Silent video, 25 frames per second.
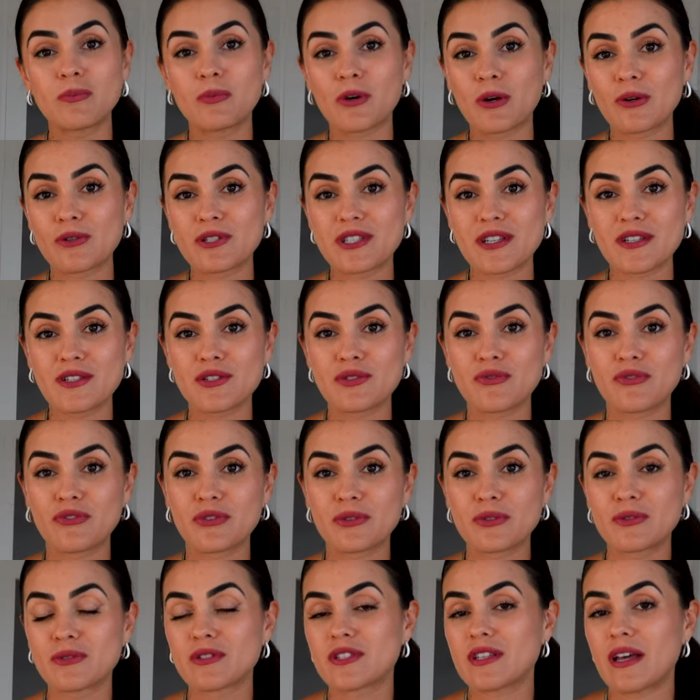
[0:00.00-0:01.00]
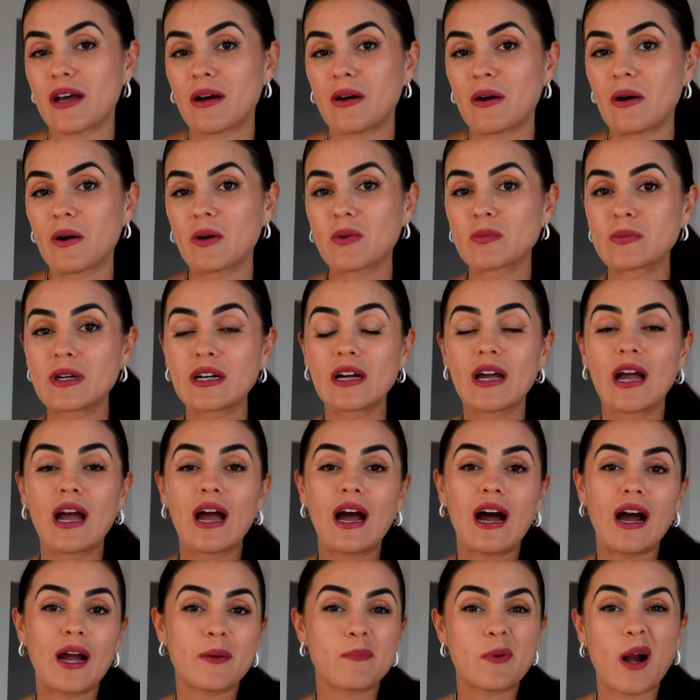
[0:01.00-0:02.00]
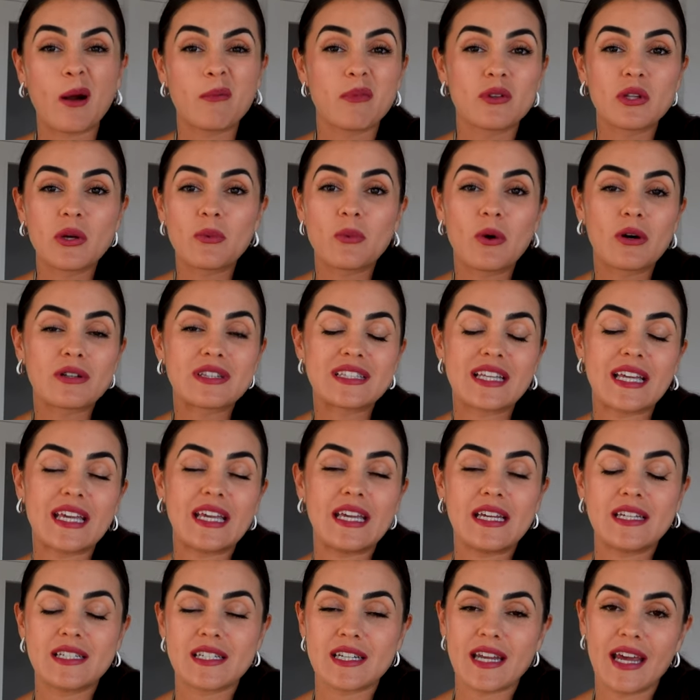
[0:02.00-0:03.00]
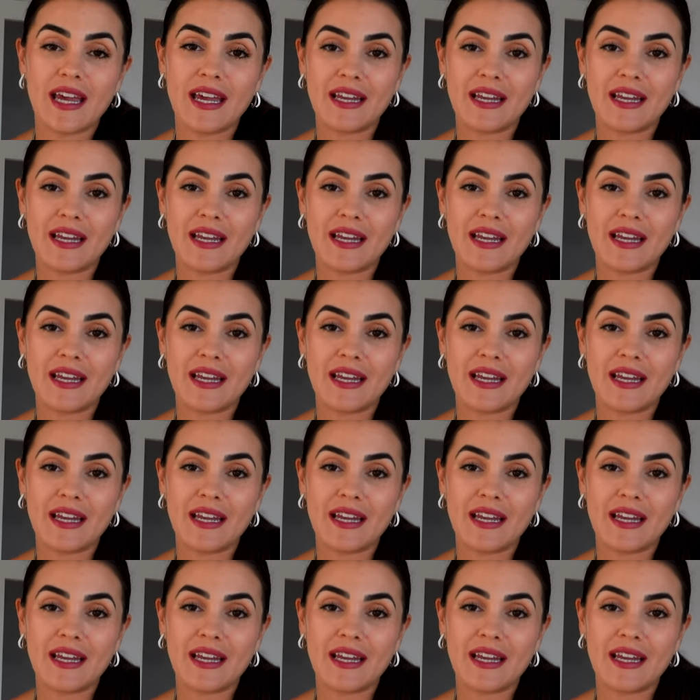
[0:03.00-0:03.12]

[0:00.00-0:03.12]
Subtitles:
processed foods at home, I probably won't eat